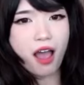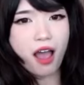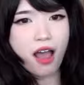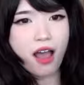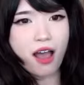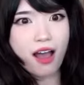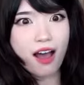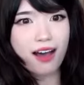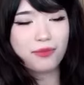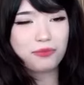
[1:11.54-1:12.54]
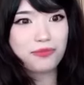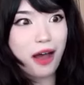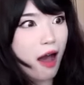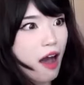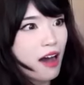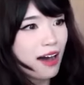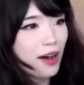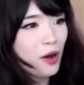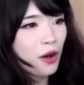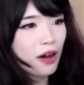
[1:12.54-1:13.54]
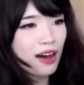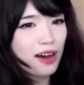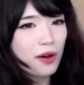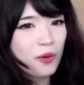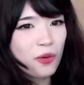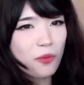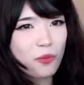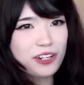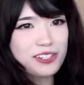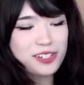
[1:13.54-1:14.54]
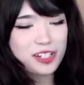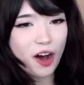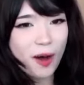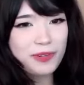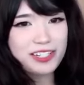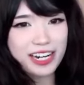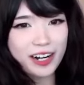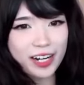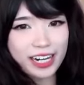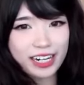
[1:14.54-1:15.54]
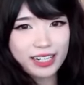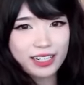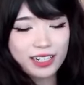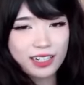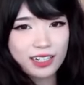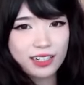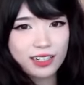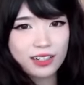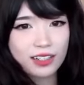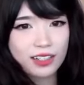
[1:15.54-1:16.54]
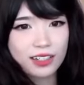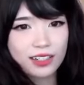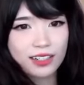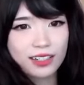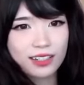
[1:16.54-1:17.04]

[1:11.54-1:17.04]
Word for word: Oh, he's so beautiful. Poor thing. What is this commentary? Oh my gosh.